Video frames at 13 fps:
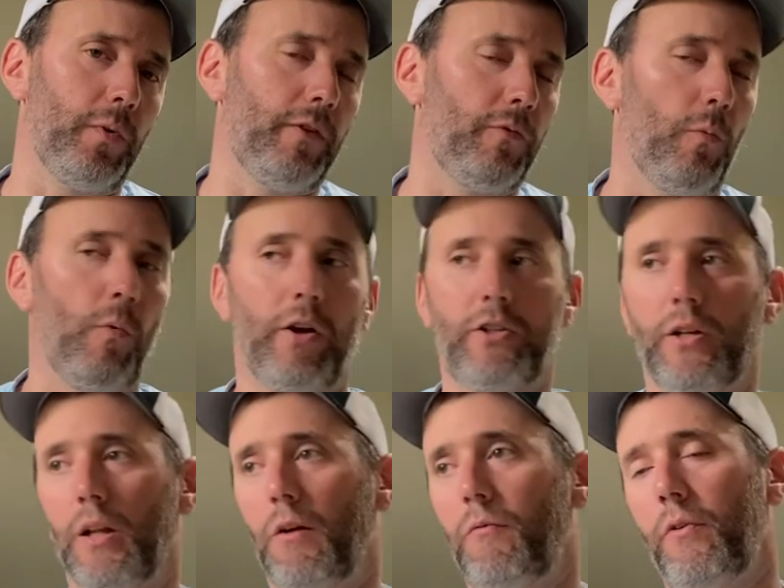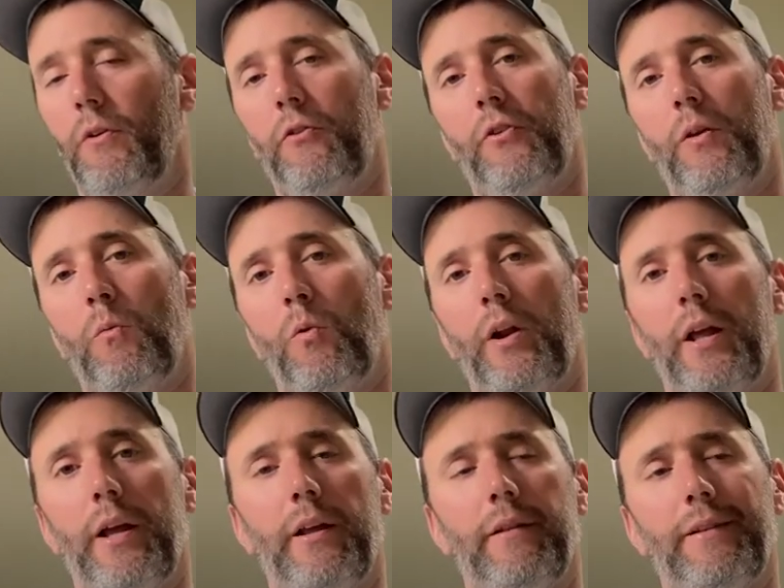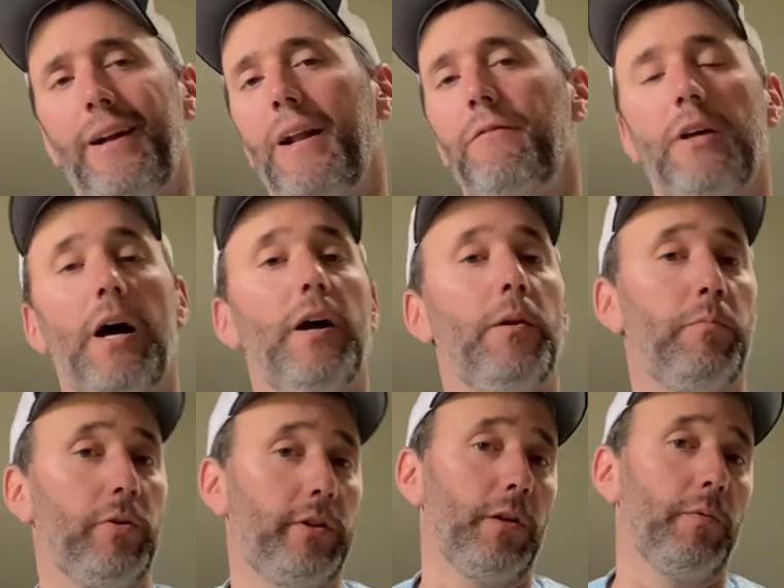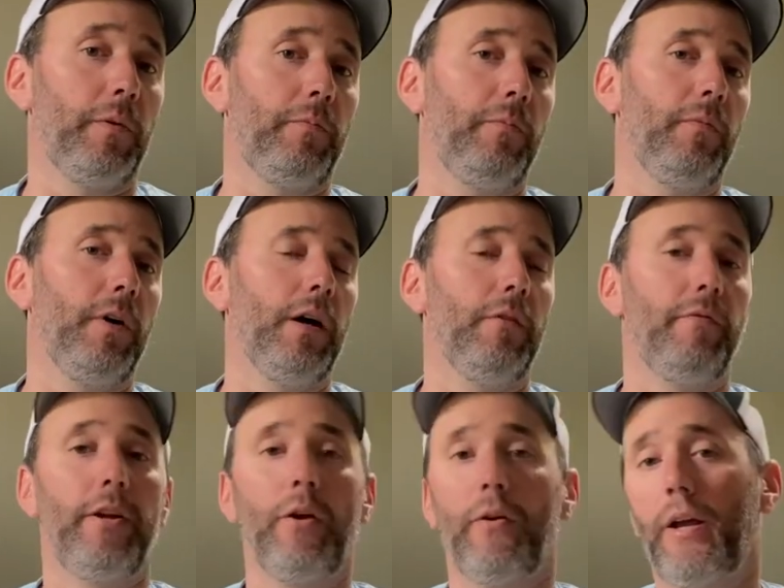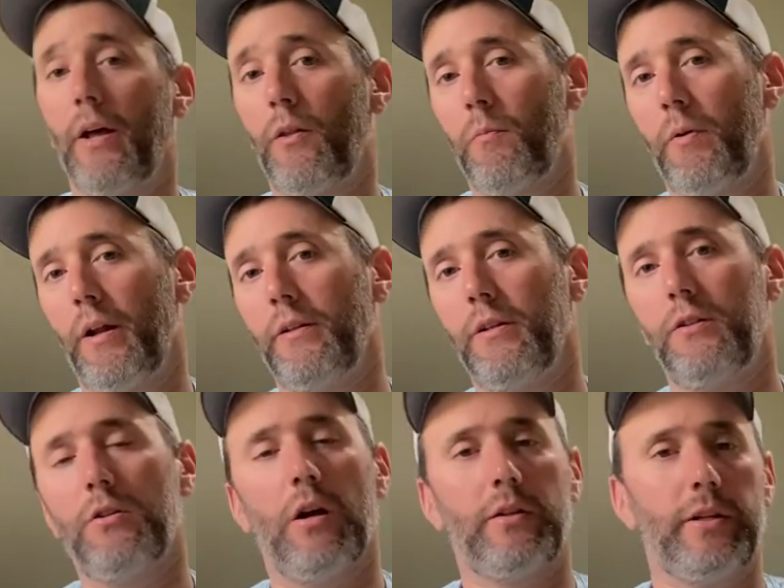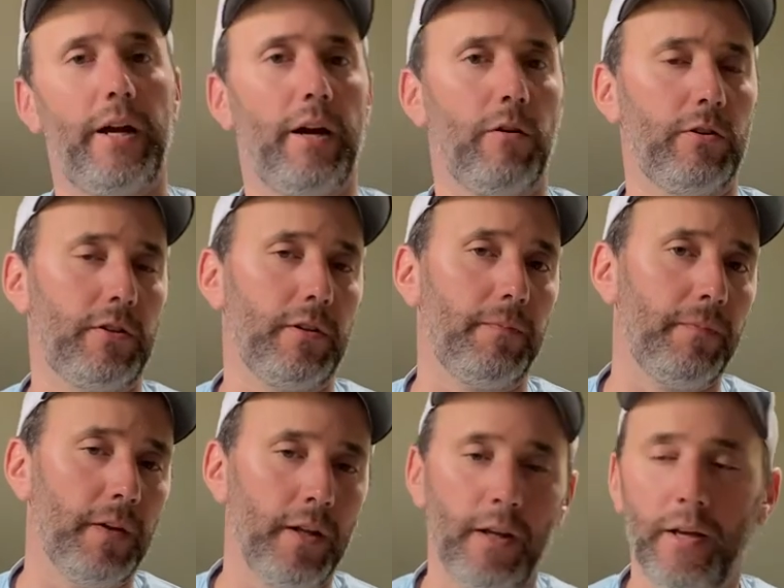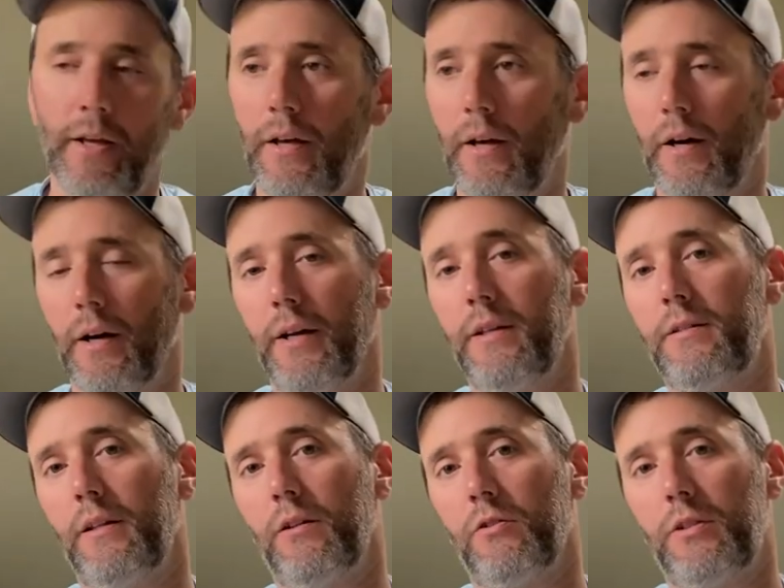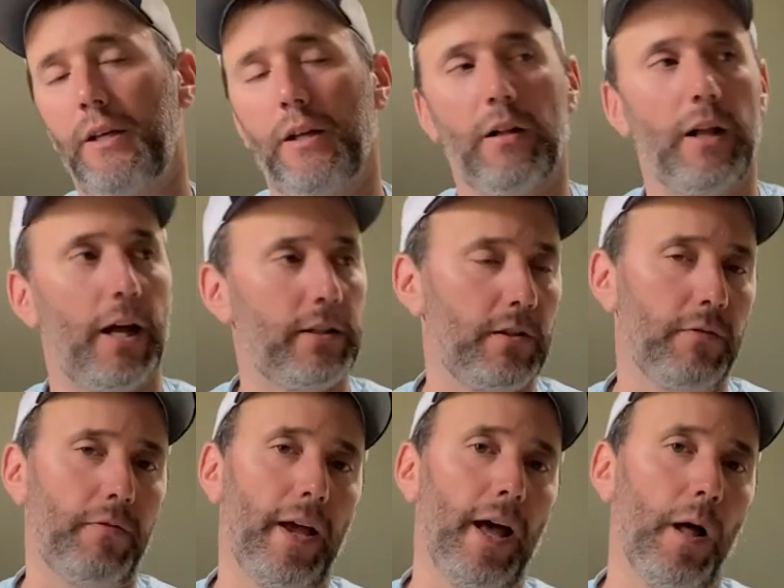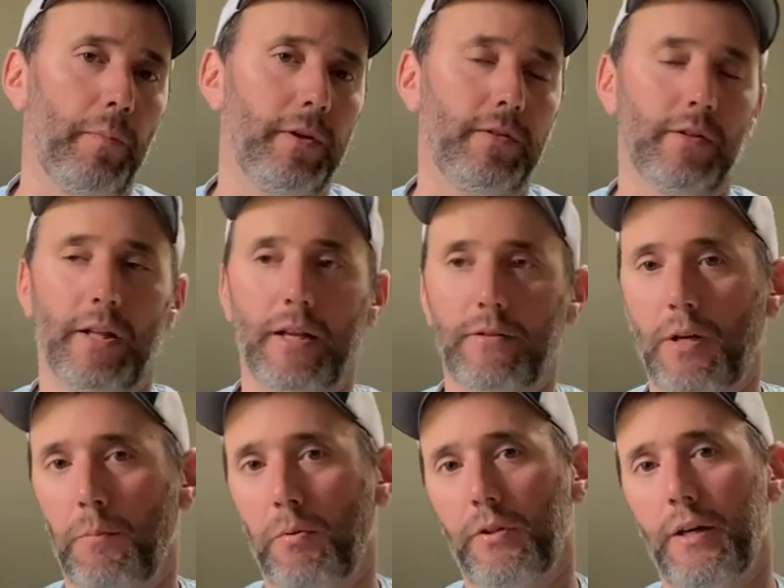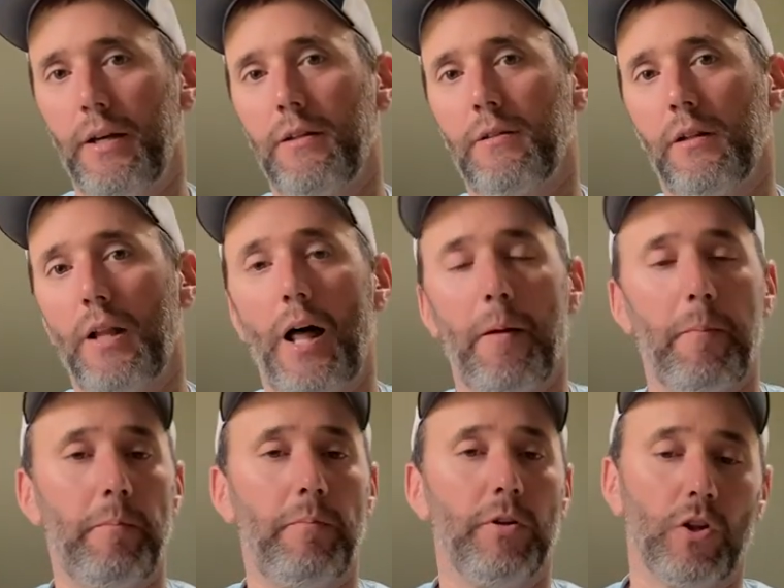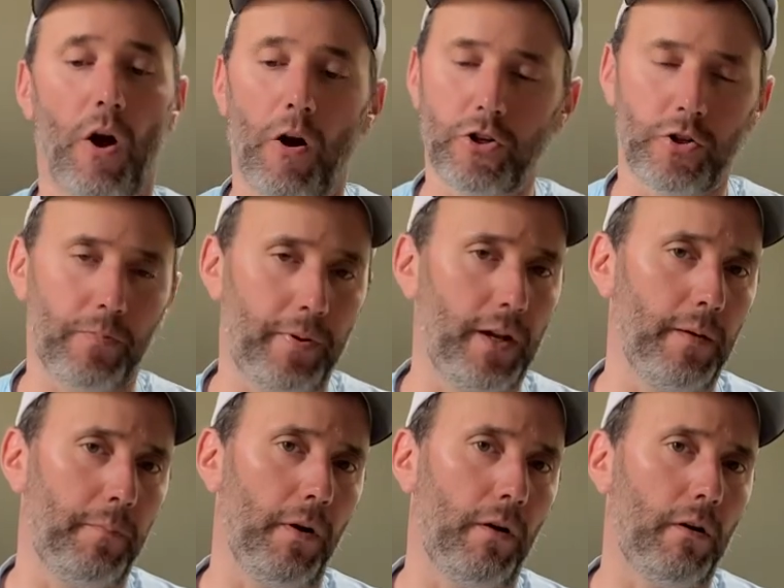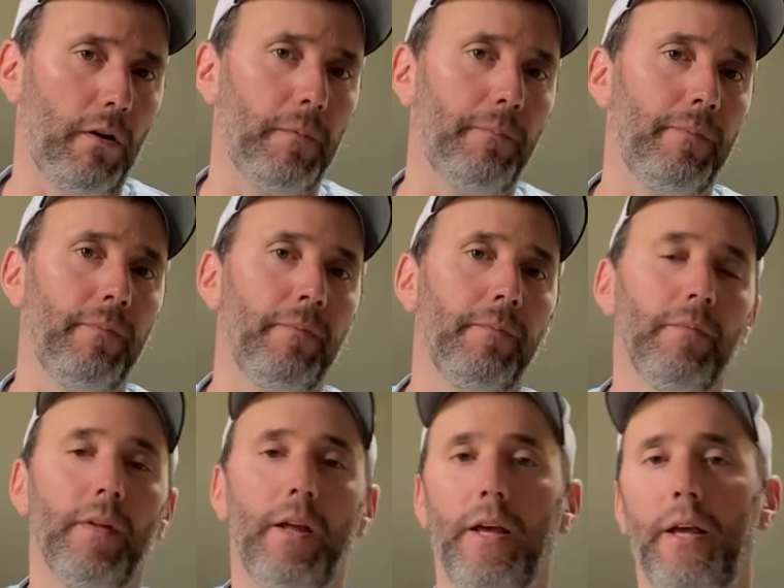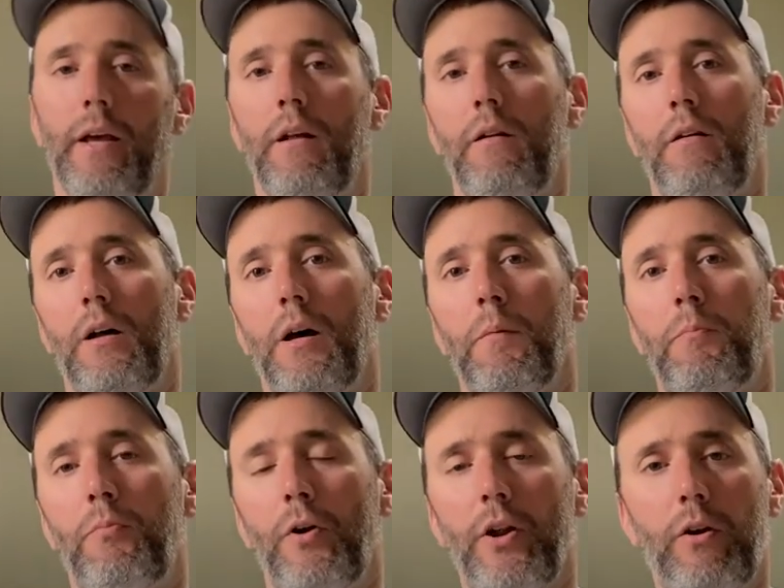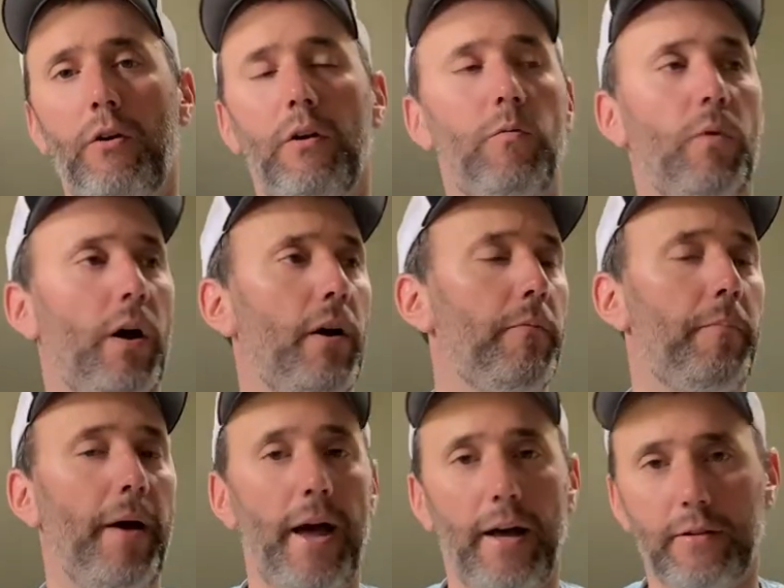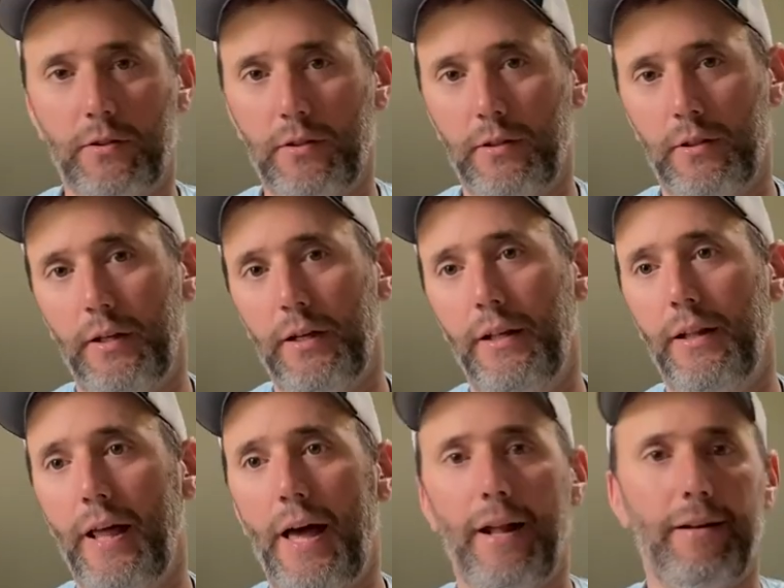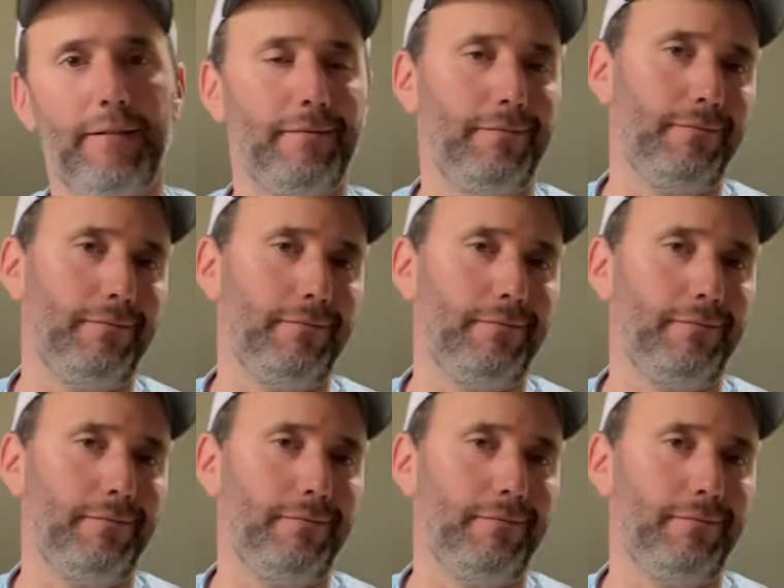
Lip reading: week from Watch Hill Outfitters. They didn't have time to put their video together, but I did talk to Harrison. He said they're seeing lots of Albies the last couple days, a lot of larger peanut bunker, and a pretty good run of bass in that